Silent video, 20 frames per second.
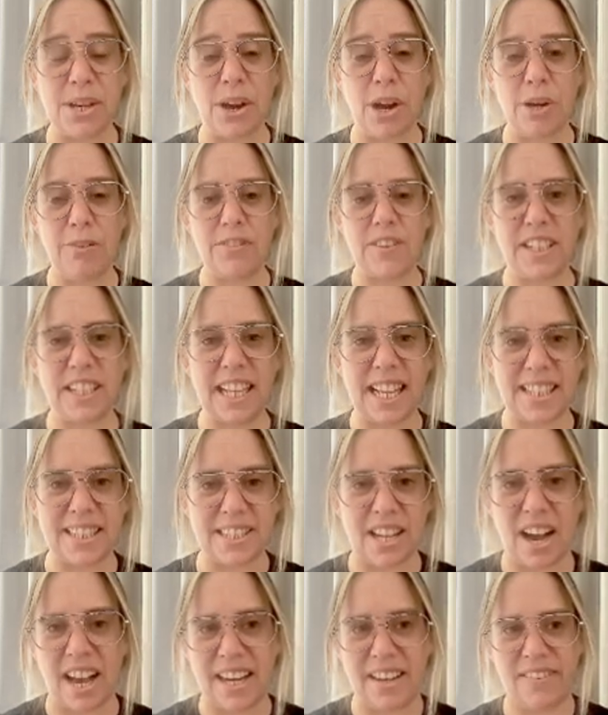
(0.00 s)
hopefully
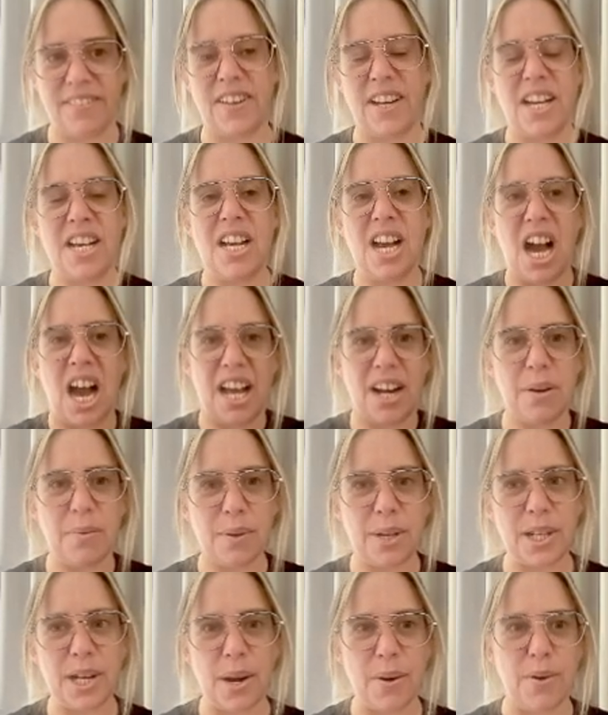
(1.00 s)
that's kind of, I don't
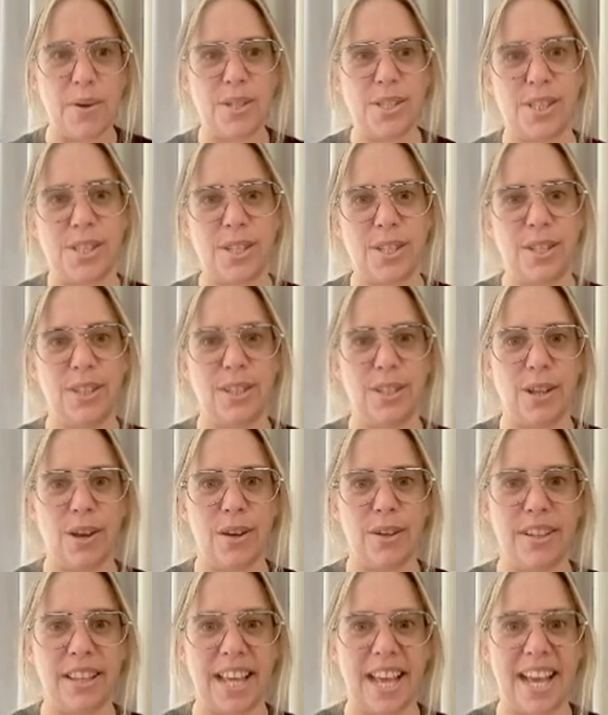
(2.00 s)
want to go on too
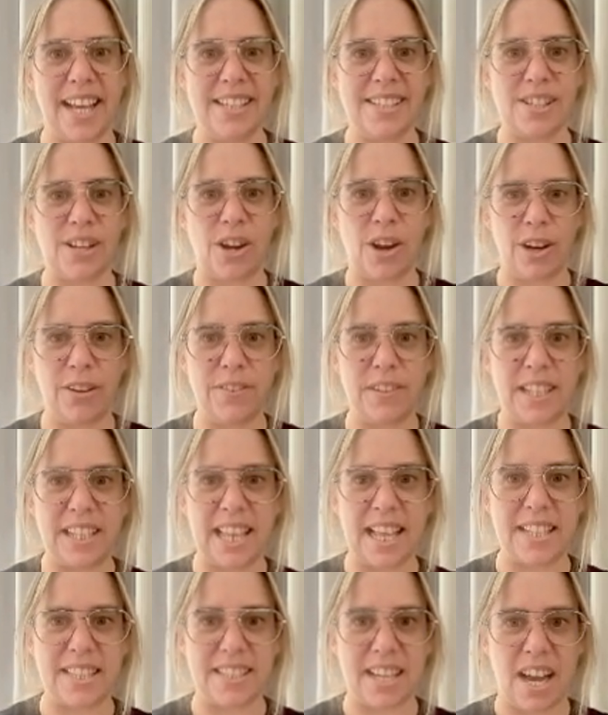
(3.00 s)
long there, so hopefully
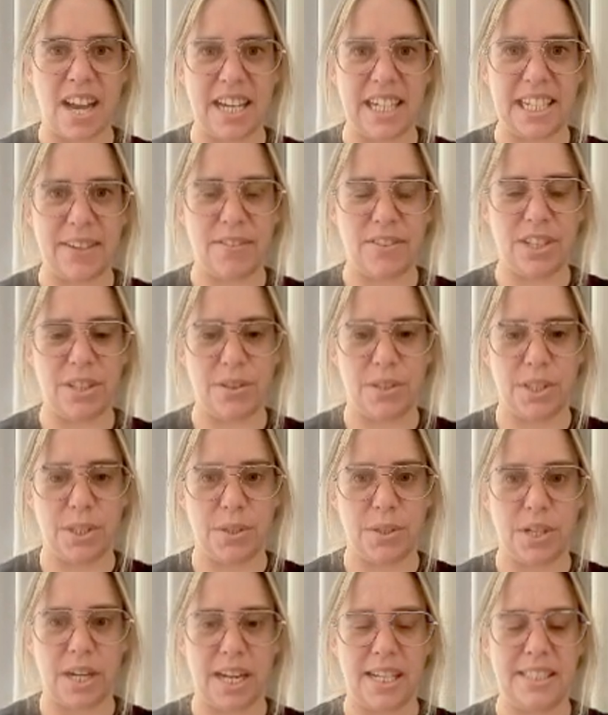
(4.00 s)
that's kind of given you a
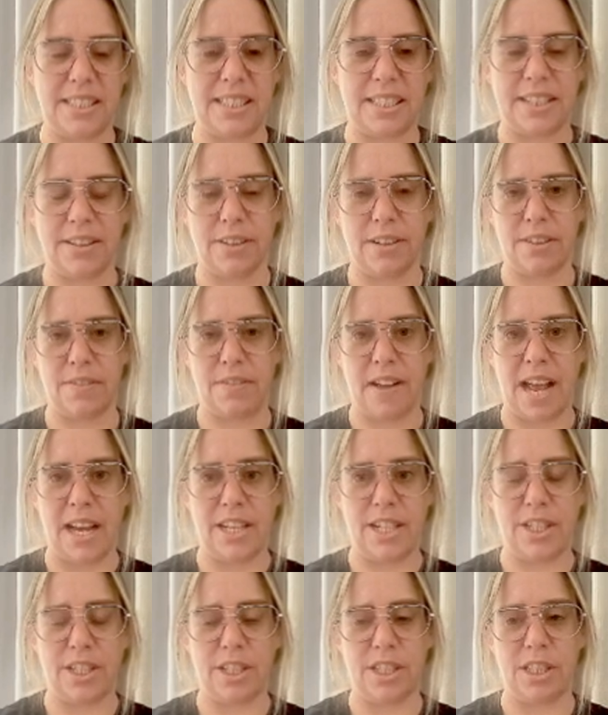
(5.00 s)
good idea of how
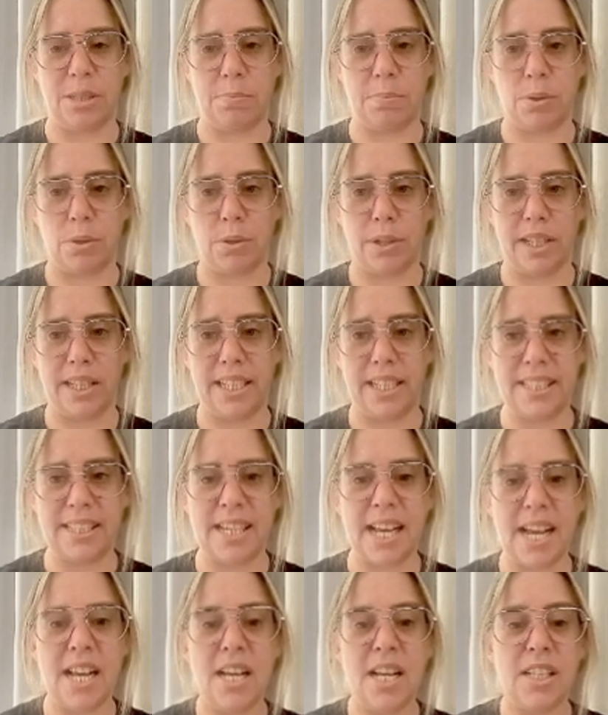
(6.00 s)
you could deploy
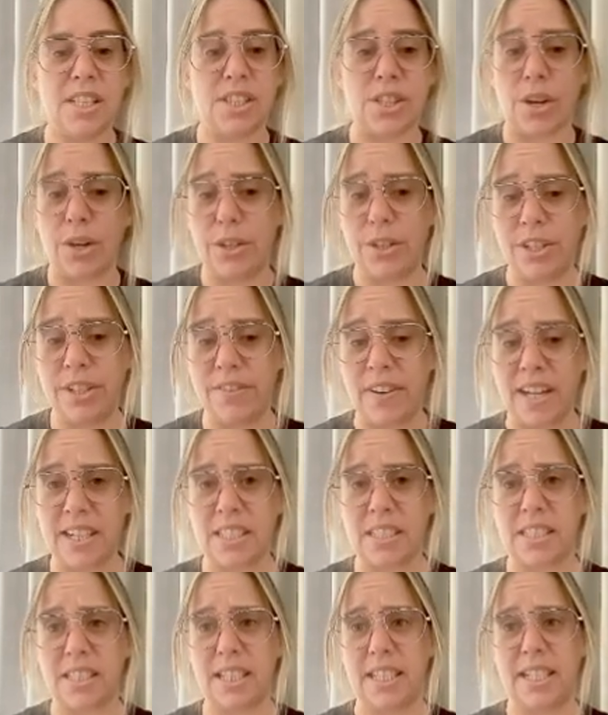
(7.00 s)
this. So you've
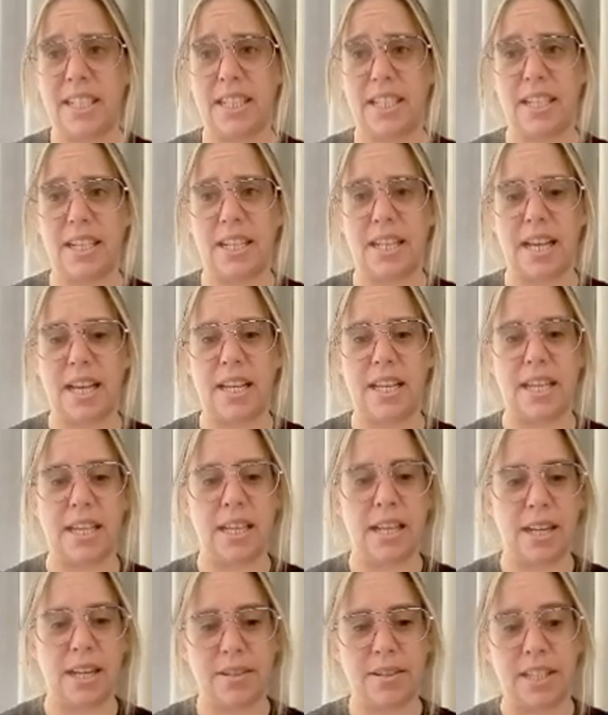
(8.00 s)
actually,
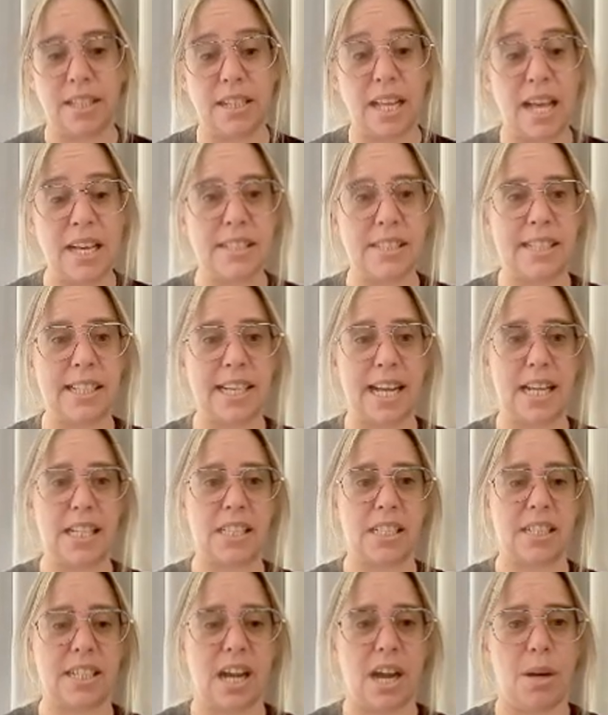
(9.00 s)
the last thing
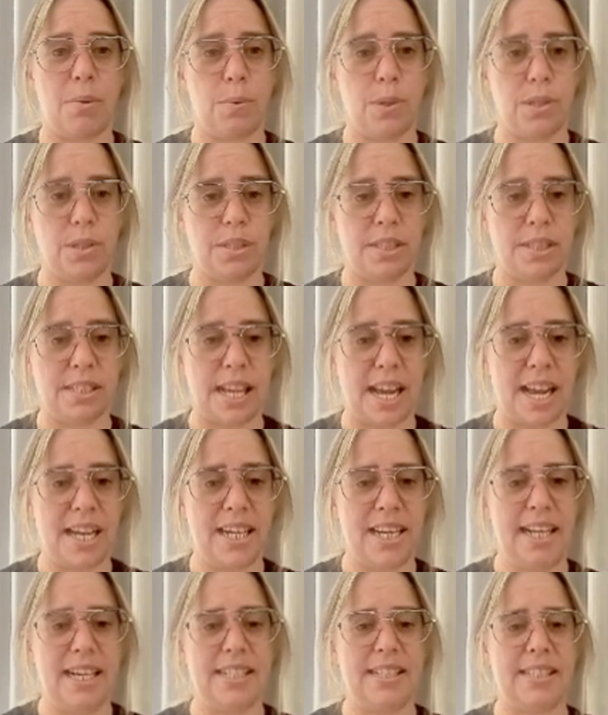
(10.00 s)
actually I will
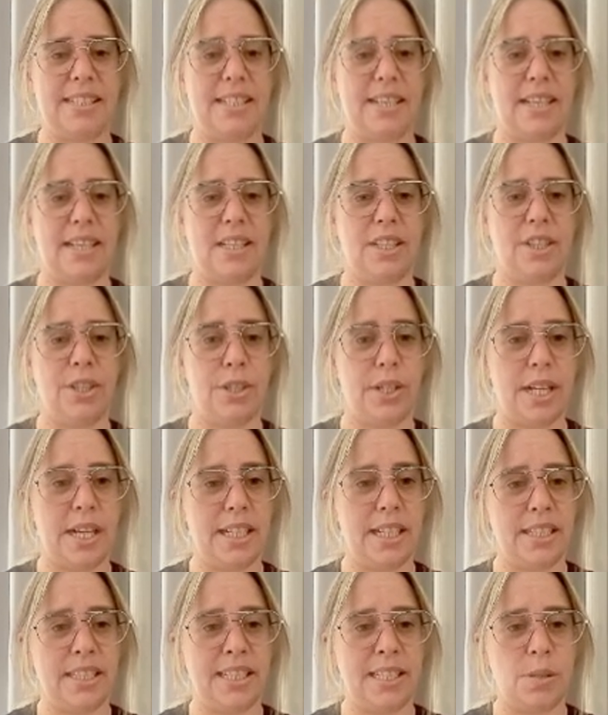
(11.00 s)
say is that you
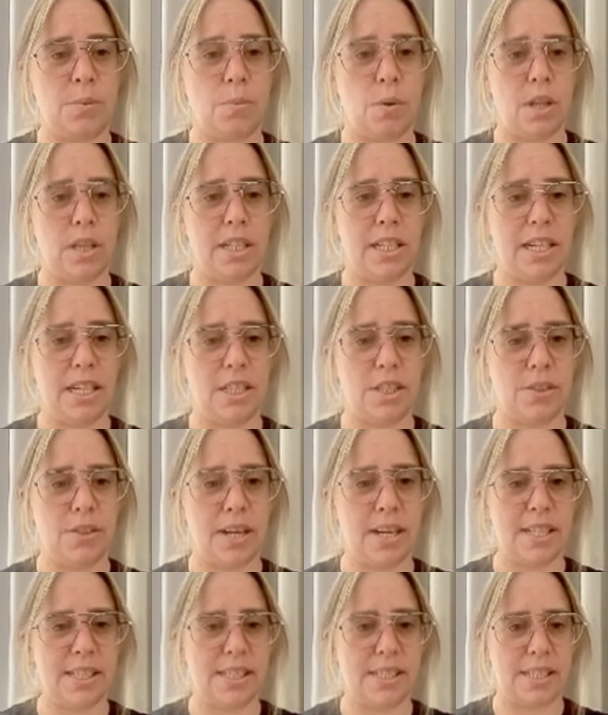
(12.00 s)
can, this wallet
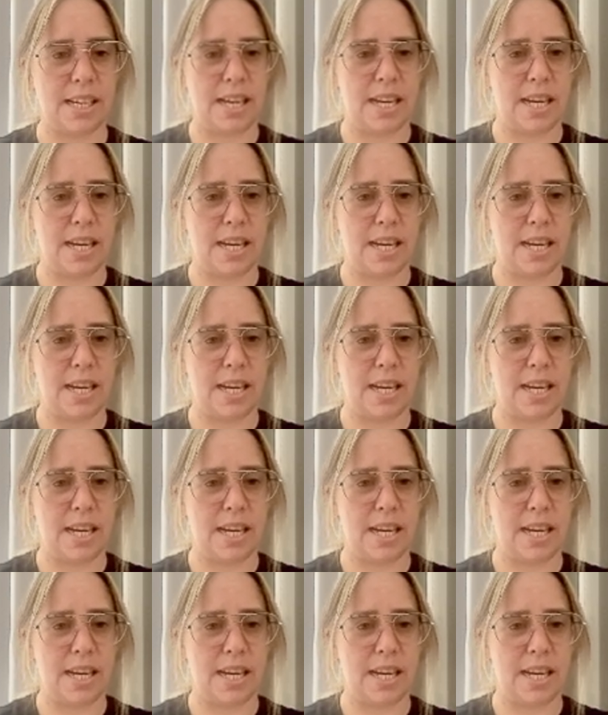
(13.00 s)
address,